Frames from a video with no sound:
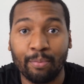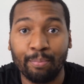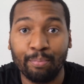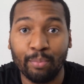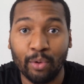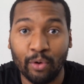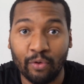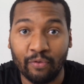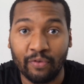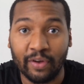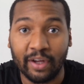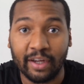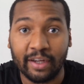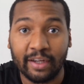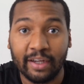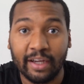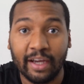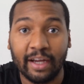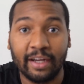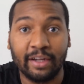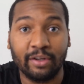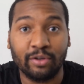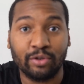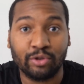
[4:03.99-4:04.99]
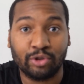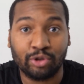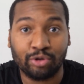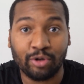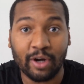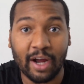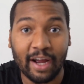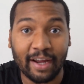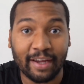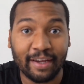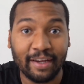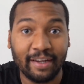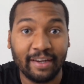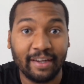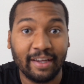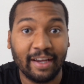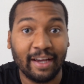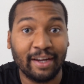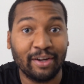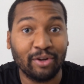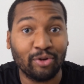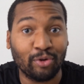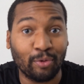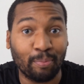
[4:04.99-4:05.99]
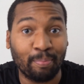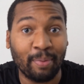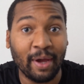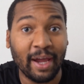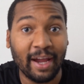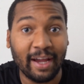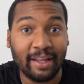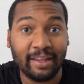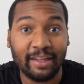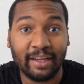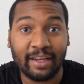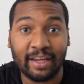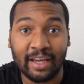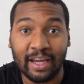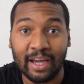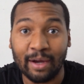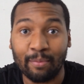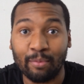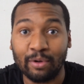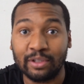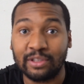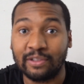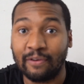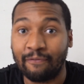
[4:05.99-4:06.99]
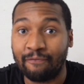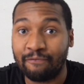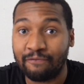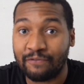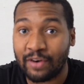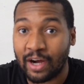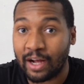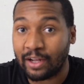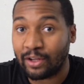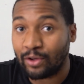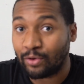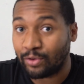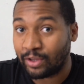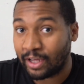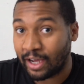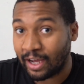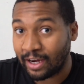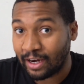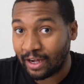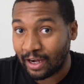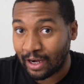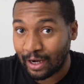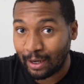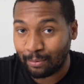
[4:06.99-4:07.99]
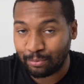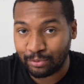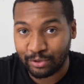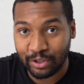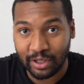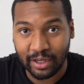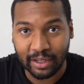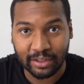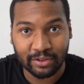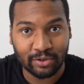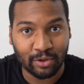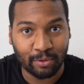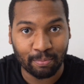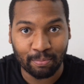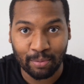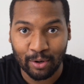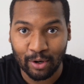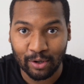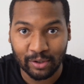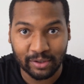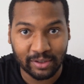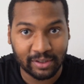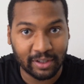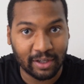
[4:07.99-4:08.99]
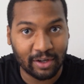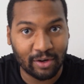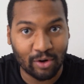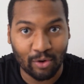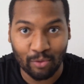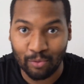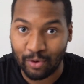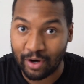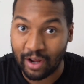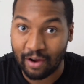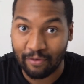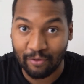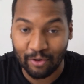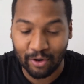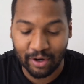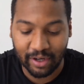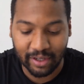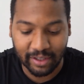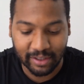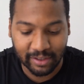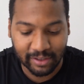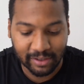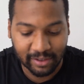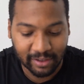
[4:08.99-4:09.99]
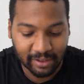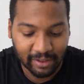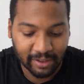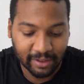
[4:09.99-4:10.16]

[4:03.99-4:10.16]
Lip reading: moving, and it'll track it and it'll pan the camera to follow that object or person or whatever it is.